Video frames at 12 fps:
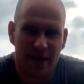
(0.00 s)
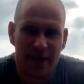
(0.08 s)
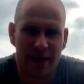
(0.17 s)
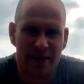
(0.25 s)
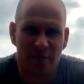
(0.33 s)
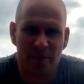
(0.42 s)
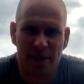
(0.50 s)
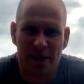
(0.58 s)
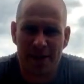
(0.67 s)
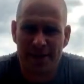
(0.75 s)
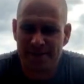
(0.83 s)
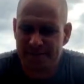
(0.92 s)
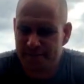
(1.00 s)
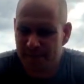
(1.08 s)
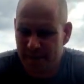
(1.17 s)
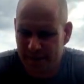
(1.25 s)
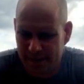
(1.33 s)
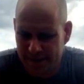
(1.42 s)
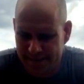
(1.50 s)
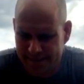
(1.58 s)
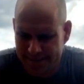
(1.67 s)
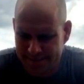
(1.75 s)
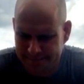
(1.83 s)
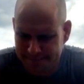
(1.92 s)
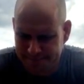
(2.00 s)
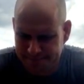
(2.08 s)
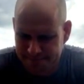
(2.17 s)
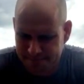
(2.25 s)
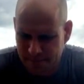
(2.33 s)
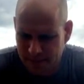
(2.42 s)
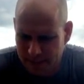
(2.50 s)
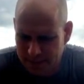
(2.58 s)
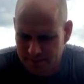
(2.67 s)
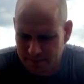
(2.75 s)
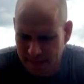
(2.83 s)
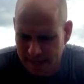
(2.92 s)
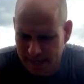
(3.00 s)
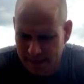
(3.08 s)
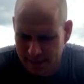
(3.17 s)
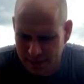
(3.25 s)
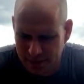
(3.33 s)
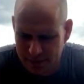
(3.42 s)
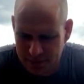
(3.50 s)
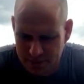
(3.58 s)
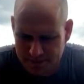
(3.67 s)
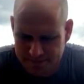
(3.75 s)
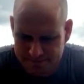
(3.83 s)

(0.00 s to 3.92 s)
Hi, everybody. Got some bad news.